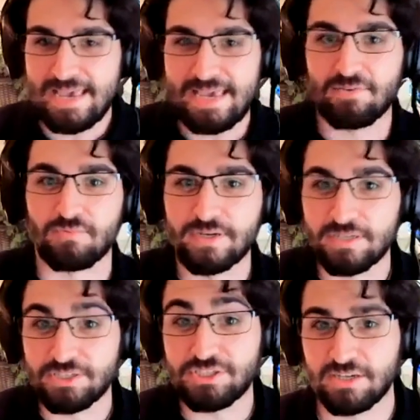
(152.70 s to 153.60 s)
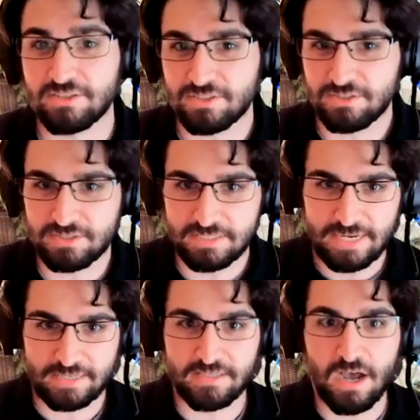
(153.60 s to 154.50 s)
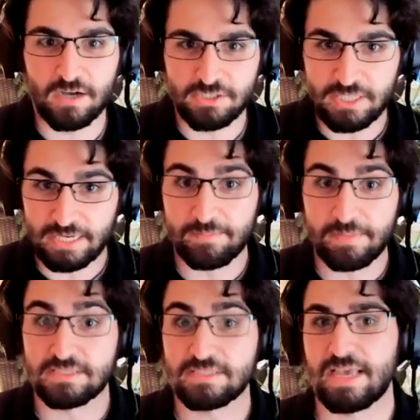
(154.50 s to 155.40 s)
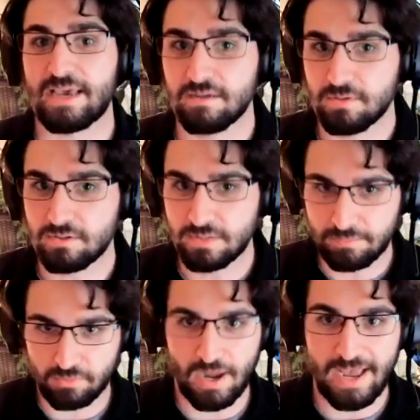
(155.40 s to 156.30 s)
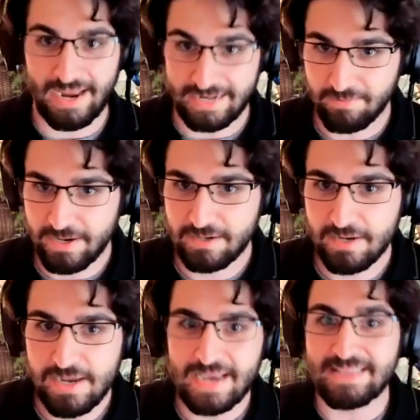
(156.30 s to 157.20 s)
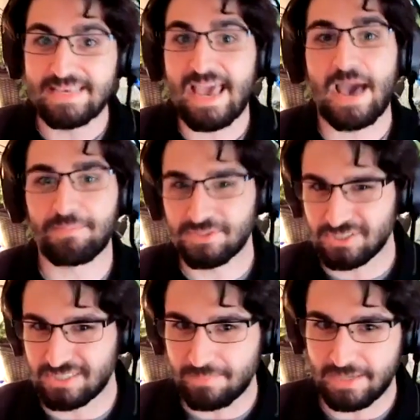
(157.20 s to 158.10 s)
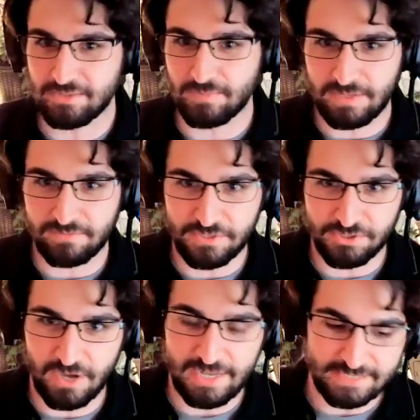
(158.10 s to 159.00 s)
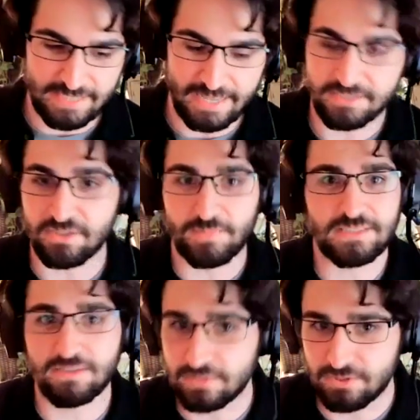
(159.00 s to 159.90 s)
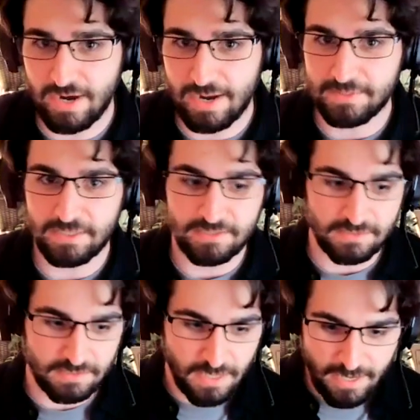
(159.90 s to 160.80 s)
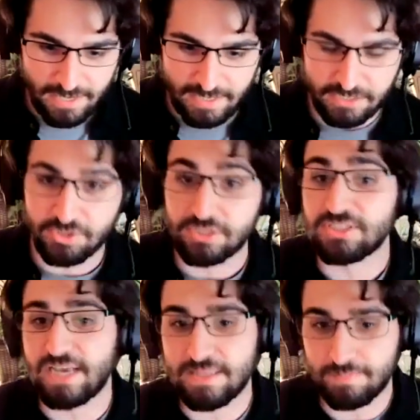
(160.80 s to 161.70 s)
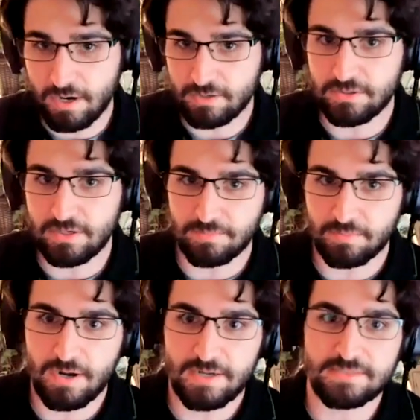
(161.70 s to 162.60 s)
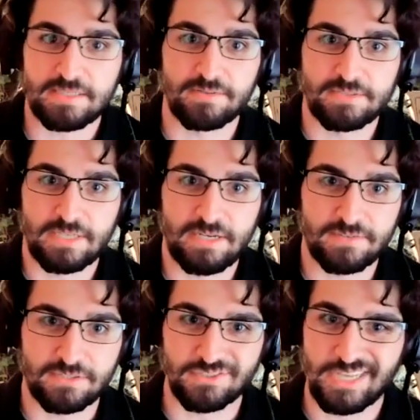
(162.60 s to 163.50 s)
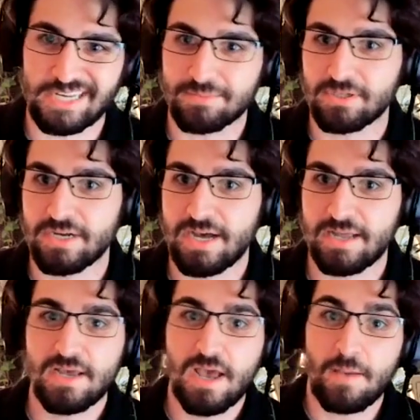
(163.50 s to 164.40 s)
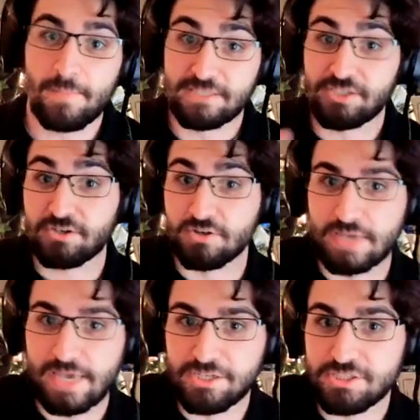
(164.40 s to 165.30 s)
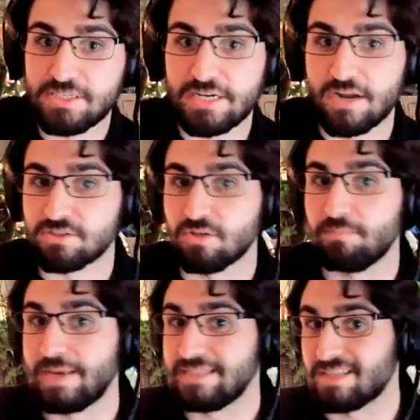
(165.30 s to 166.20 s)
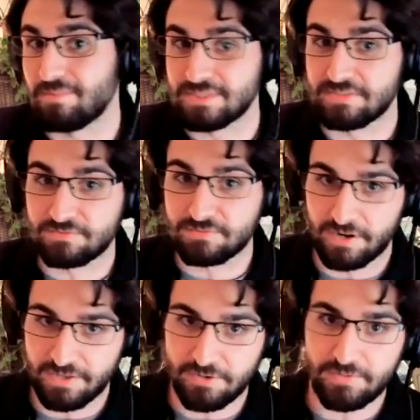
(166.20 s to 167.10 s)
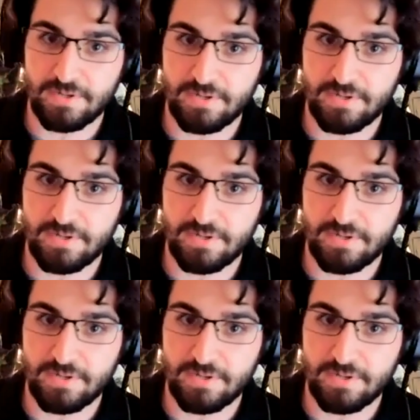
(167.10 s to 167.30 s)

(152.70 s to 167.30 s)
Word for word: yeah. it really shelters the technology that can be scalable and brought anywhere. And the app is just the best way to visualize that. So basically, what Scrapp does is you can scan the barcode on a product and it will tell you if it's recyclable or not based on your location and also based on what's in front of you.